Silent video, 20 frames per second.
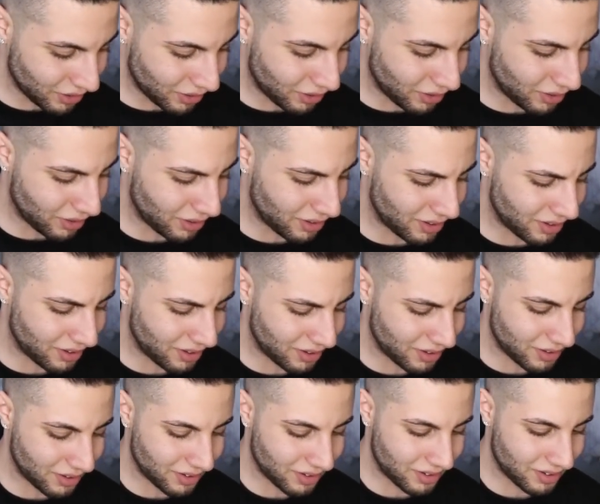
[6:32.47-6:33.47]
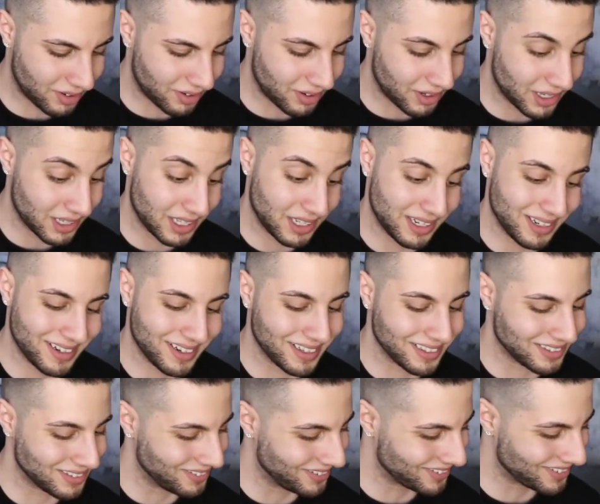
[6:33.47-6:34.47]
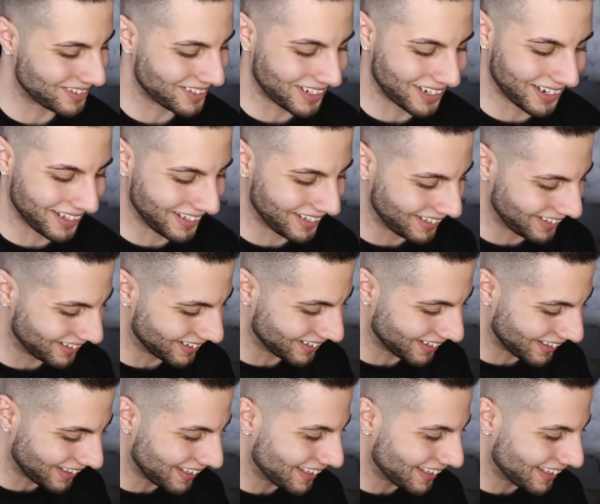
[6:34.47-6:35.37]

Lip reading: Oh, this looks clean.